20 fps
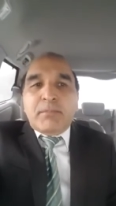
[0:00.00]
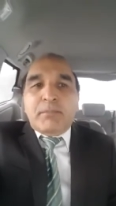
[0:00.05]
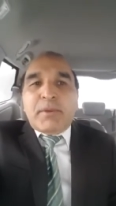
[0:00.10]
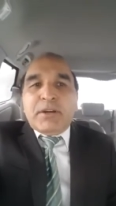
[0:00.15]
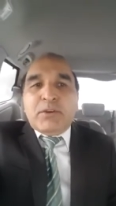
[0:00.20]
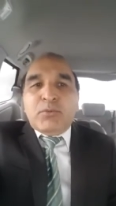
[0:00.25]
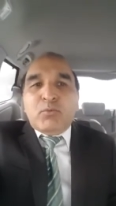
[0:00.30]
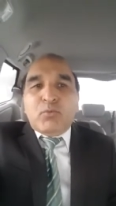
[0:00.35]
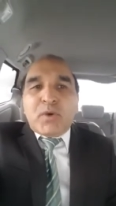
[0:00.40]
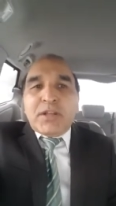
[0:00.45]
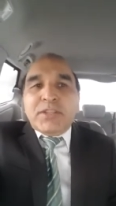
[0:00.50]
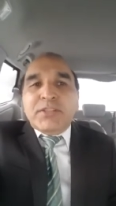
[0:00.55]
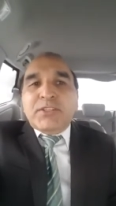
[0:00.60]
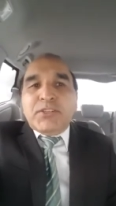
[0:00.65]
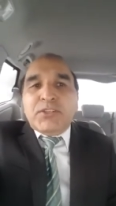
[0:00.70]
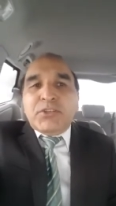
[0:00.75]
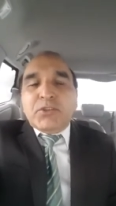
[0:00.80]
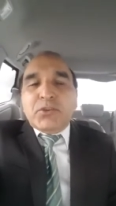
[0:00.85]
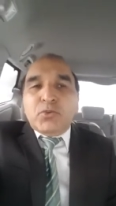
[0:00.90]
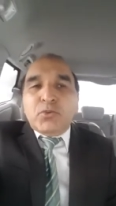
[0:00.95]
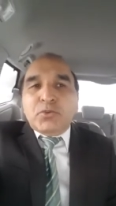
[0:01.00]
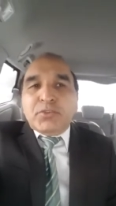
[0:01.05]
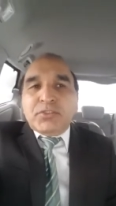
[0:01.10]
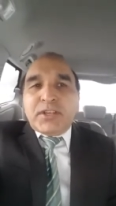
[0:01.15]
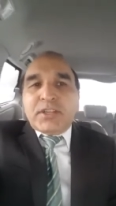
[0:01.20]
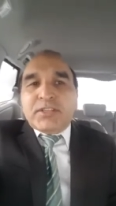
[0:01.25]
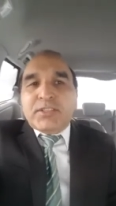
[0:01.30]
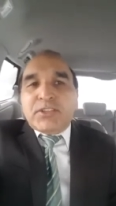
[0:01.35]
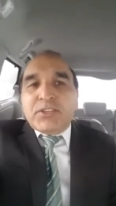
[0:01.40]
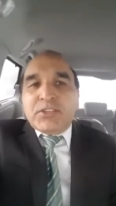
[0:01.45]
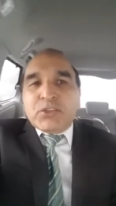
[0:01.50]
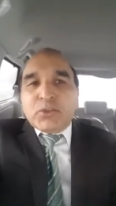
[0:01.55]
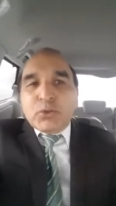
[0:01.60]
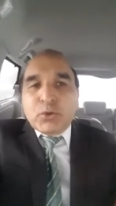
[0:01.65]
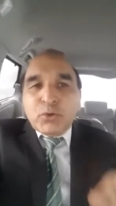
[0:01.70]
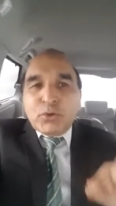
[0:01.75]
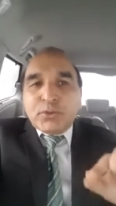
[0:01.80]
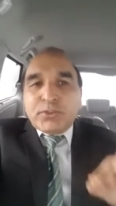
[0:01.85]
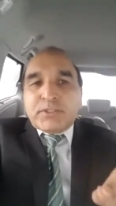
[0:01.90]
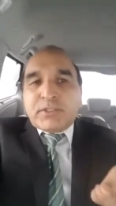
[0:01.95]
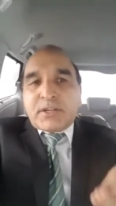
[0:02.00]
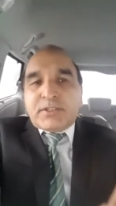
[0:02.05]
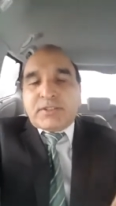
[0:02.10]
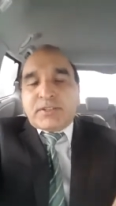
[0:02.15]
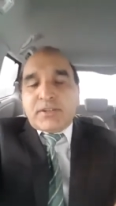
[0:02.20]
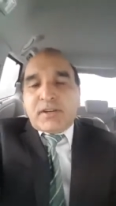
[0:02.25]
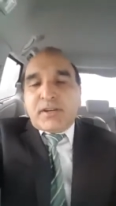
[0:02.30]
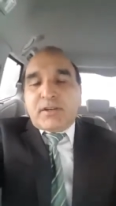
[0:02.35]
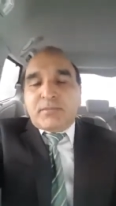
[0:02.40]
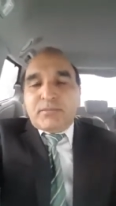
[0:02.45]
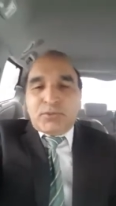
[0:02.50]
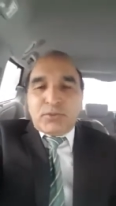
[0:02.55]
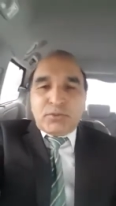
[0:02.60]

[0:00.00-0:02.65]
but once you just use the term,